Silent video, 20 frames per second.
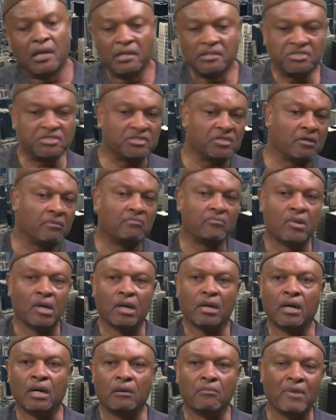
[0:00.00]
some
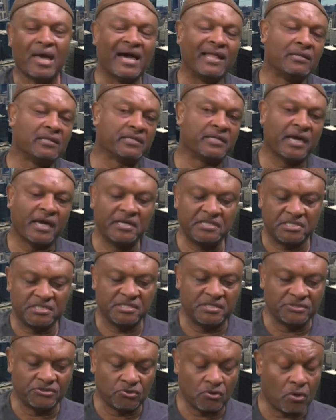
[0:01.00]
um,
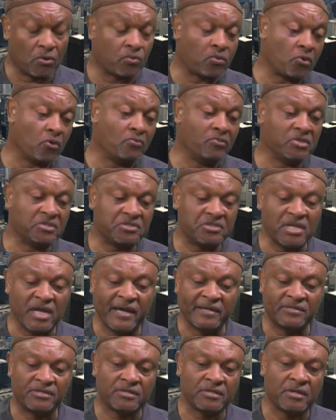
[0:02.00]
allegations or rumors
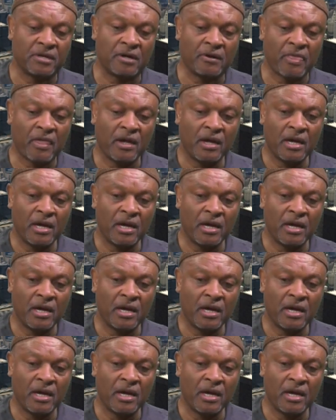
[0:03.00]
that uh,